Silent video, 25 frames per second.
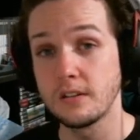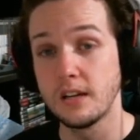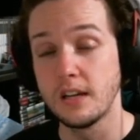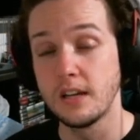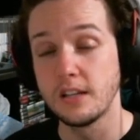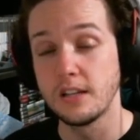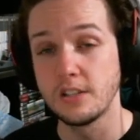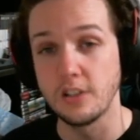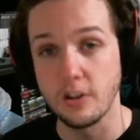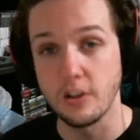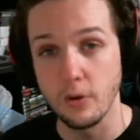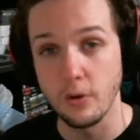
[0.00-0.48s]

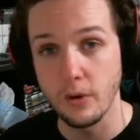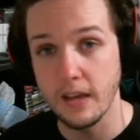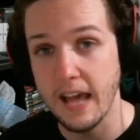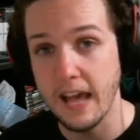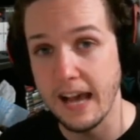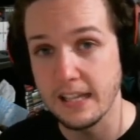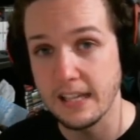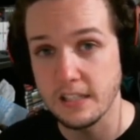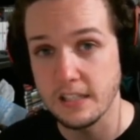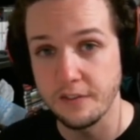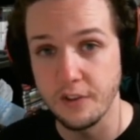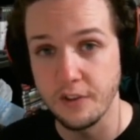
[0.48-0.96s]
so you can only
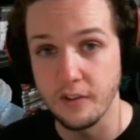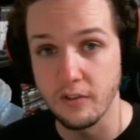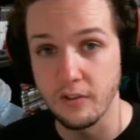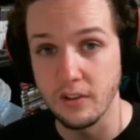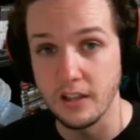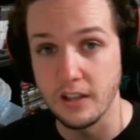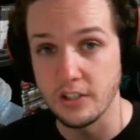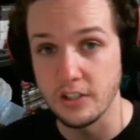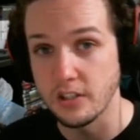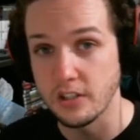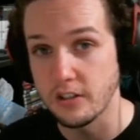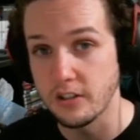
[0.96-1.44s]
cast if you have a
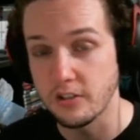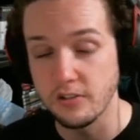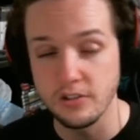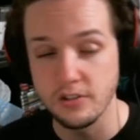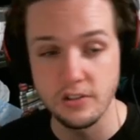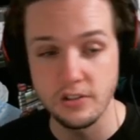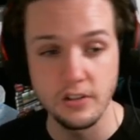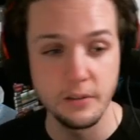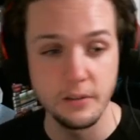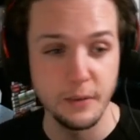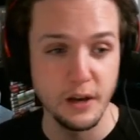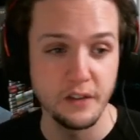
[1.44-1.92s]
legendary creature
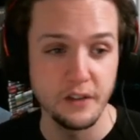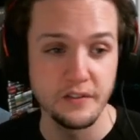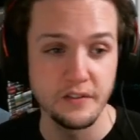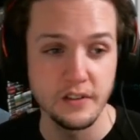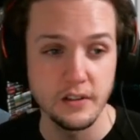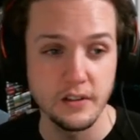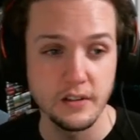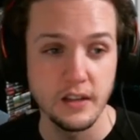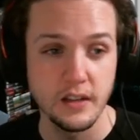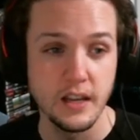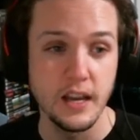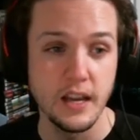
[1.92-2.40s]
on the battlefield,